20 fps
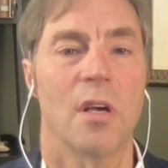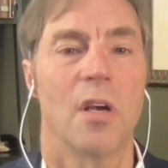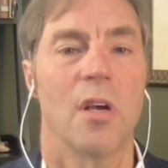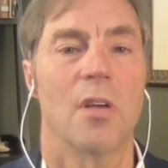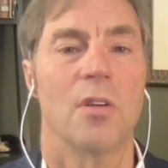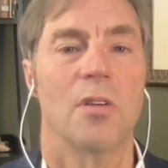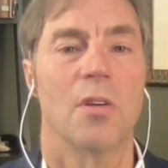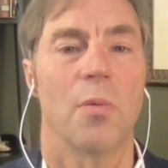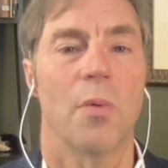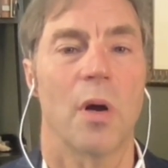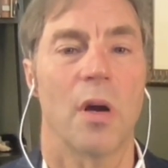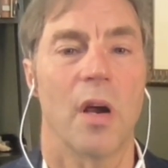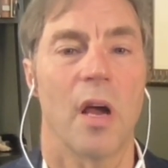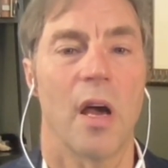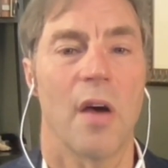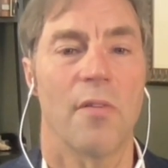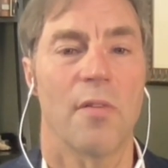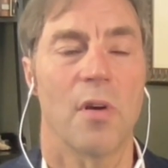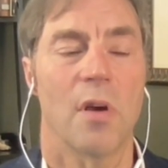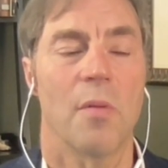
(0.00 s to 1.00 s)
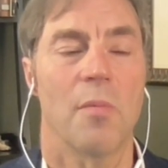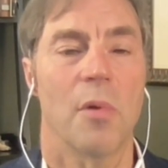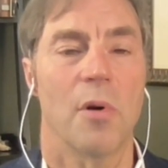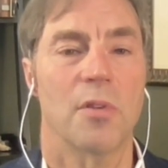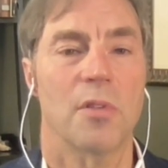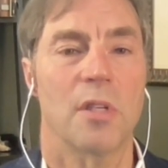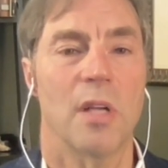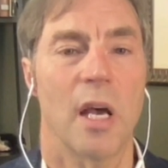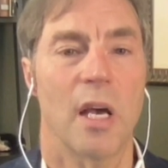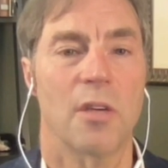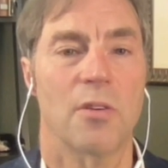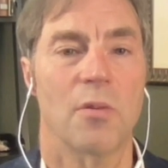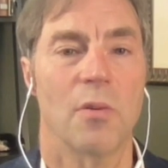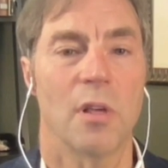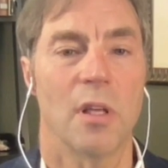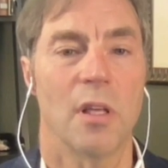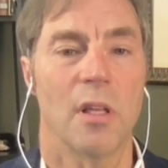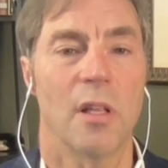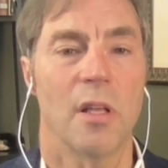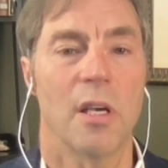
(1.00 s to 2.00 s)
to wherever it most naturally
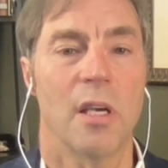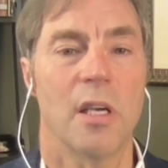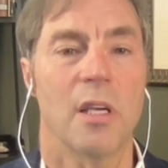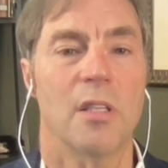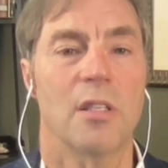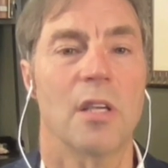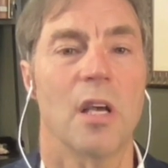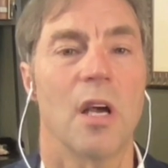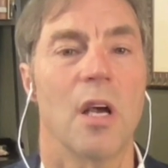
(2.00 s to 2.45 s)
leads,